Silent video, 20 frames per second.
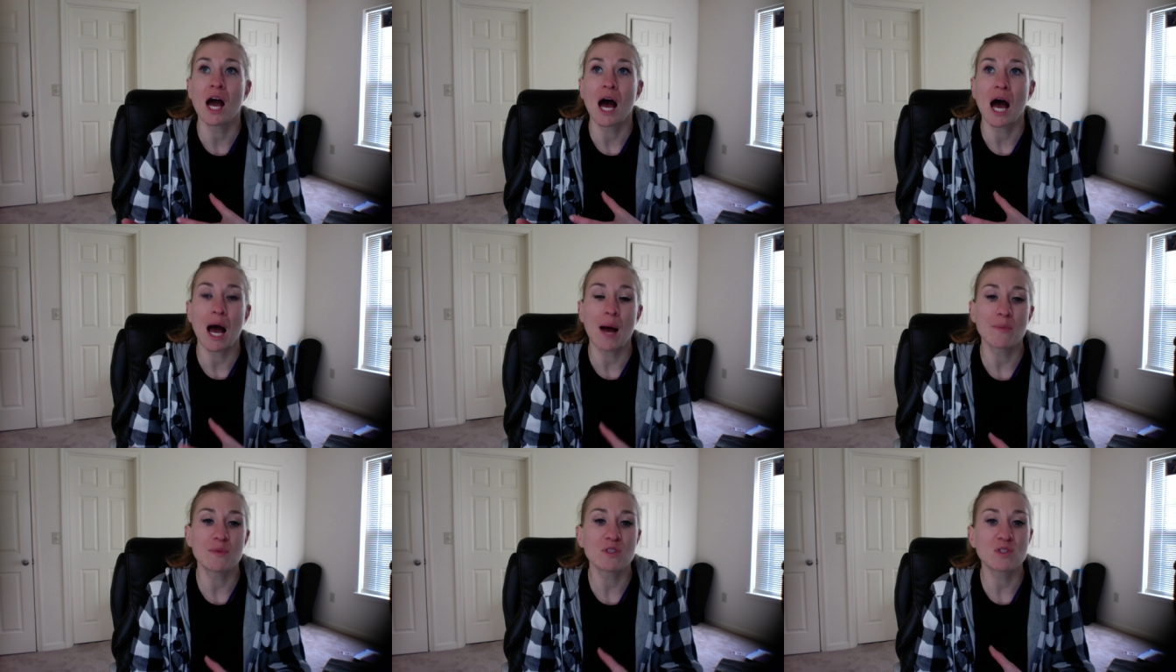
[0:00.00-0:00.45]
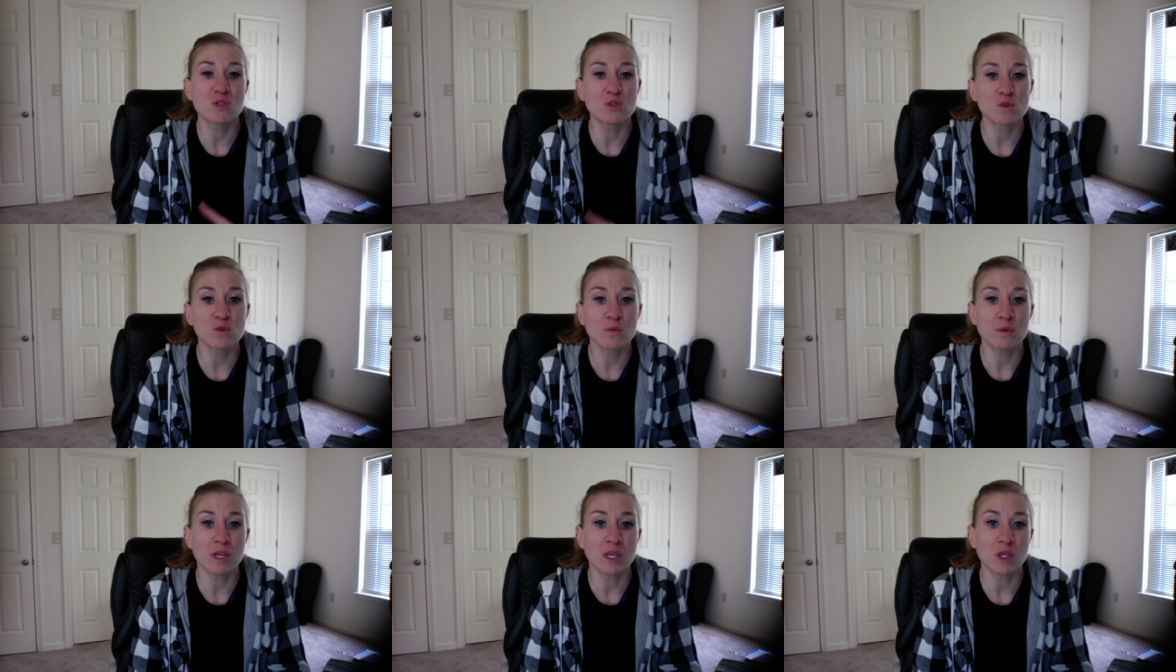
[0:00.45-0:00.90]
I'm
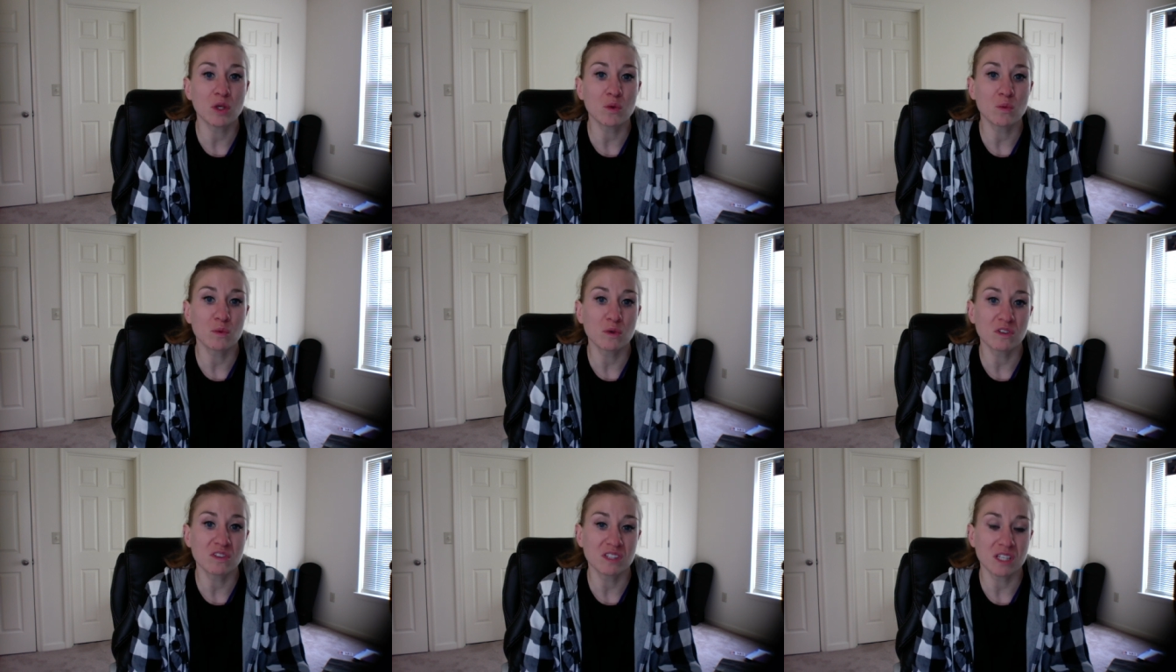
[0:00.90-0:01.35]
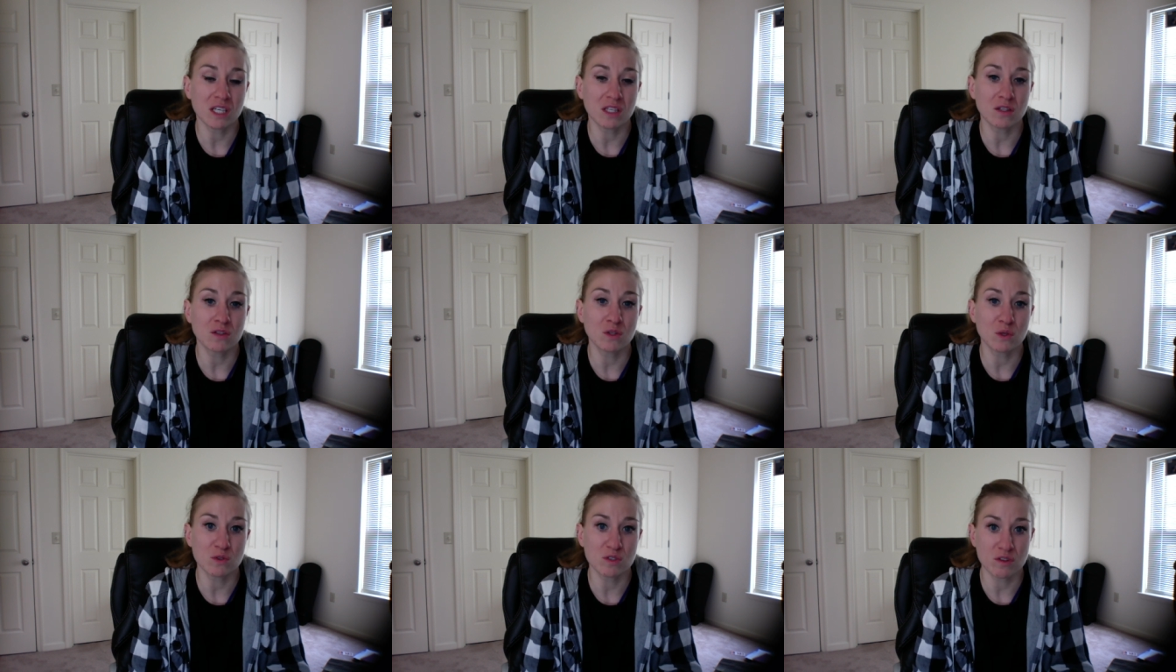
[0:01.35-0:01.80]
assuming you will need
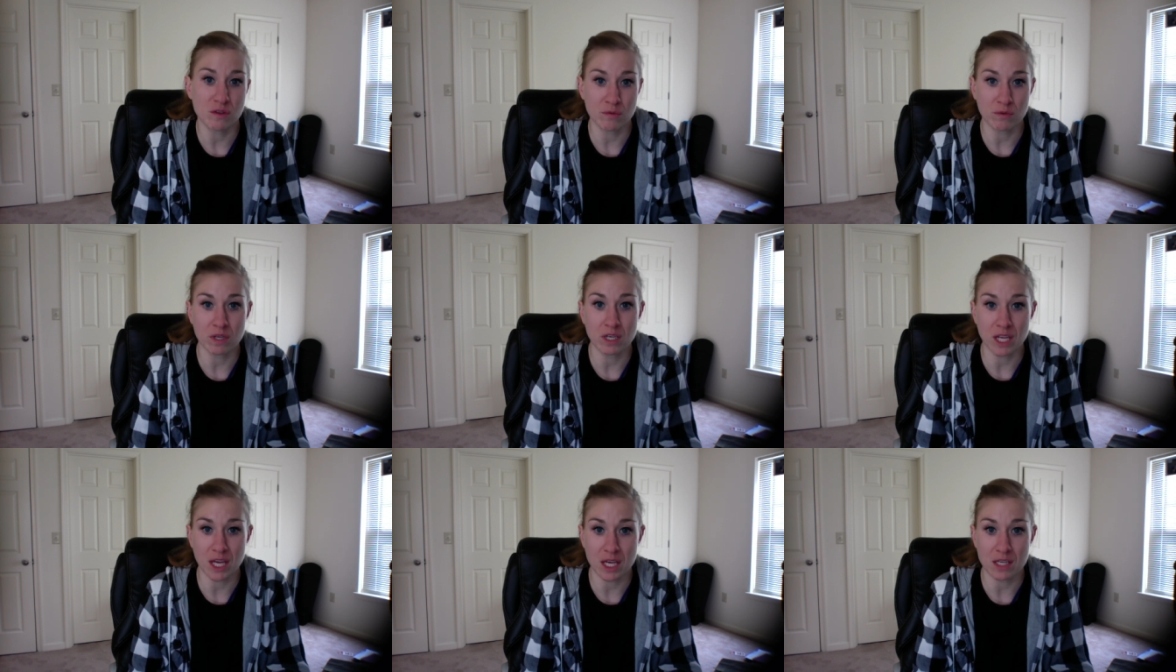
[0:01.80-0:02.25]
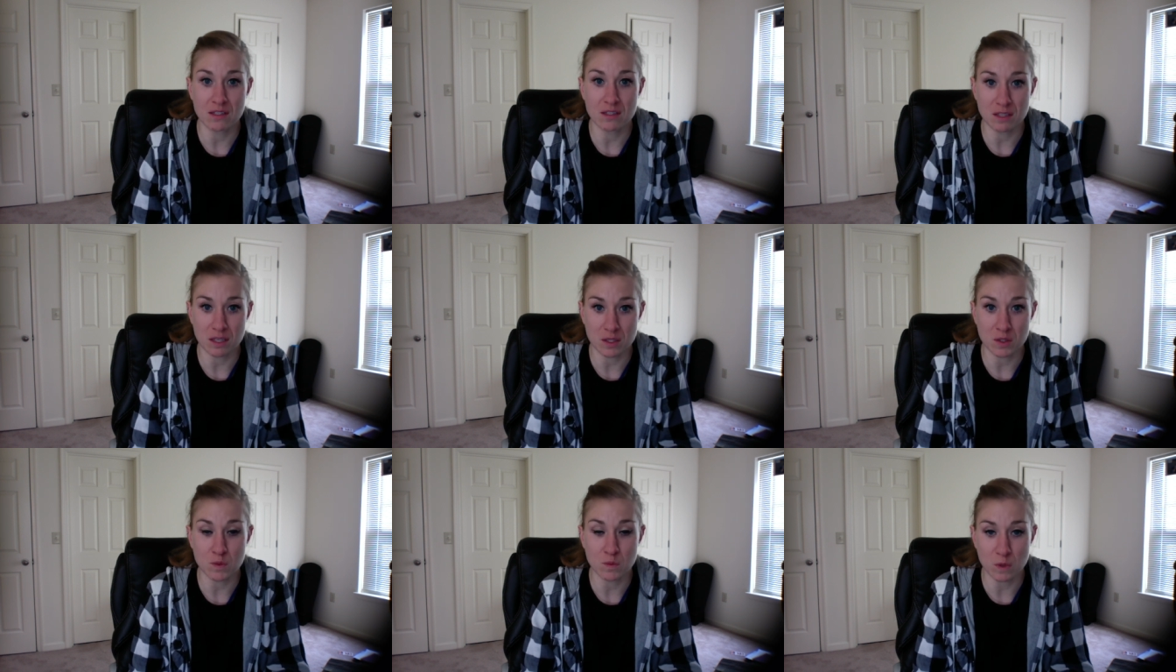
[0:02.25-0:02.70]
those three days
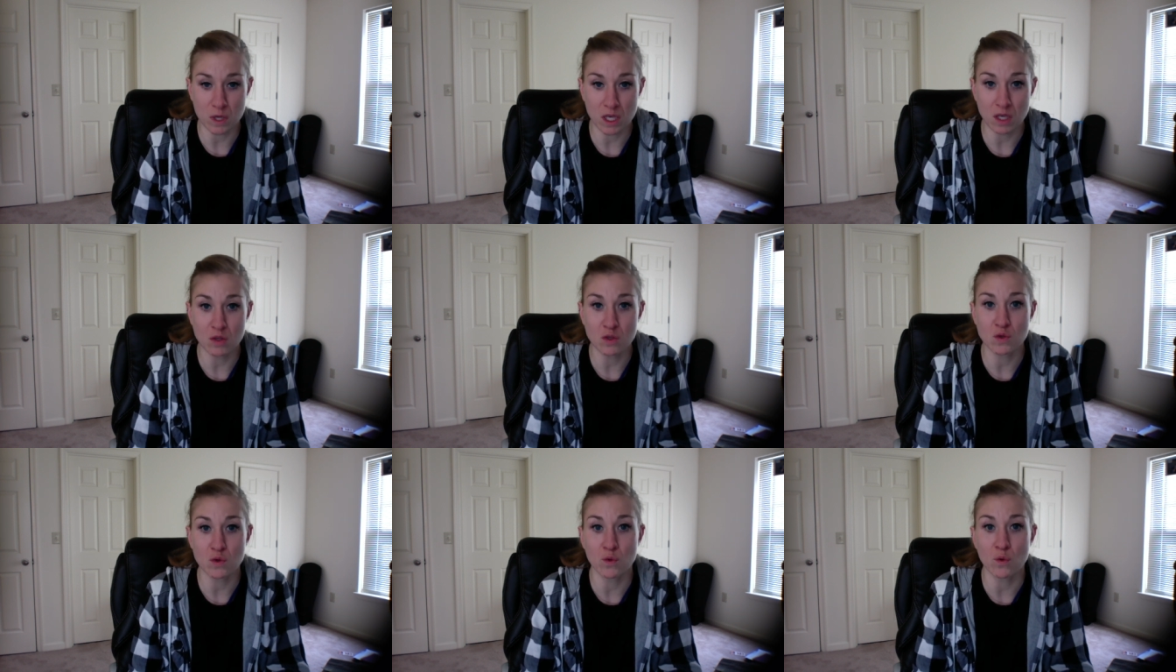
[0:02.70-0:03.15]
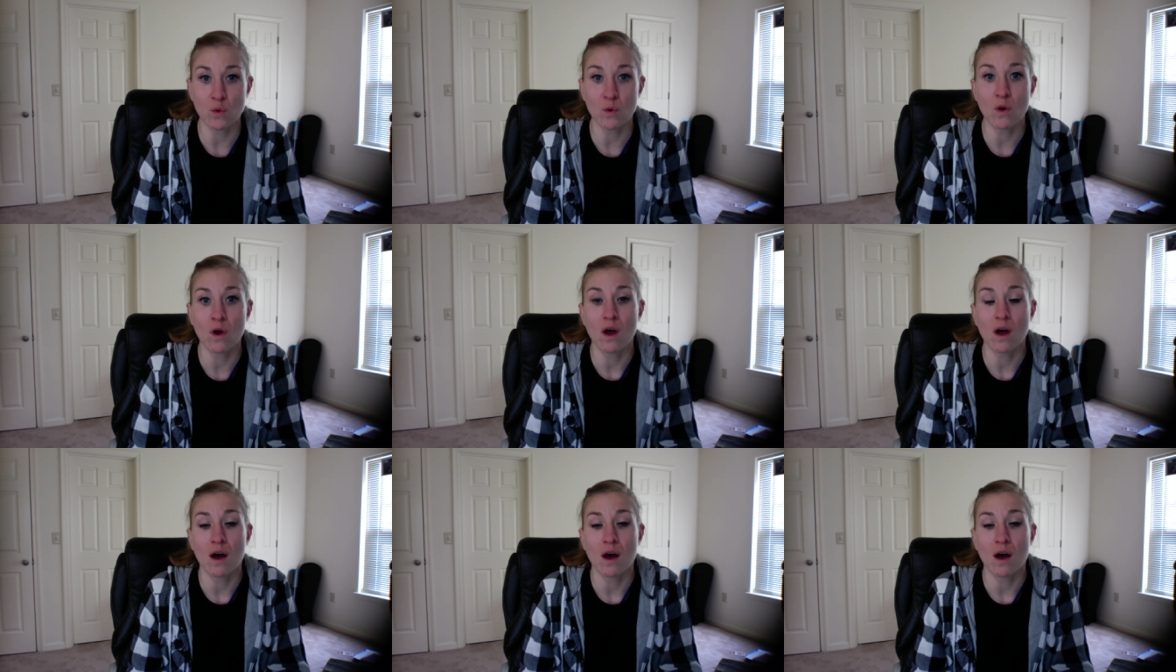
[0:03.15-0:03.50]
this week to